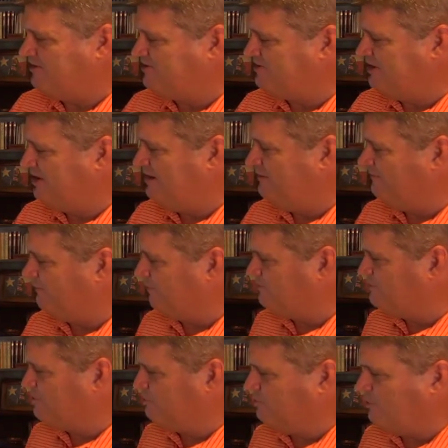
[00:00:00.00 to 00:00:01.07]
See, the
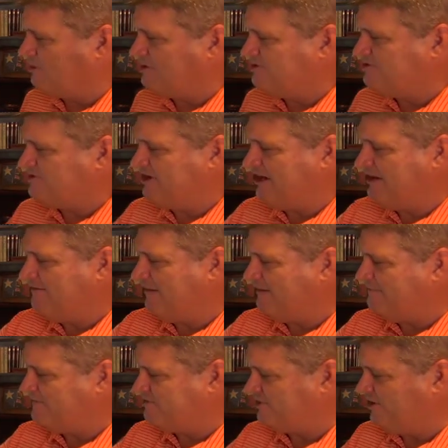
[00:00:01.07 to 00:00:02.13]
virgin will conceive,
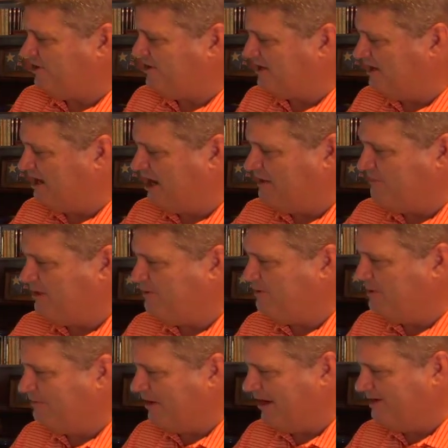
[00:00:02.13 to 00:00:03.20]
have a son, and name him
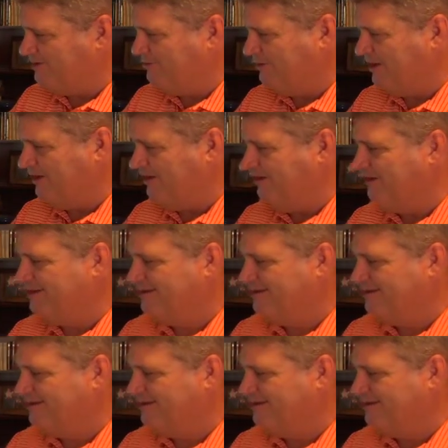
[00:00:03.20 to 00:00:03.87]
Emmanuel.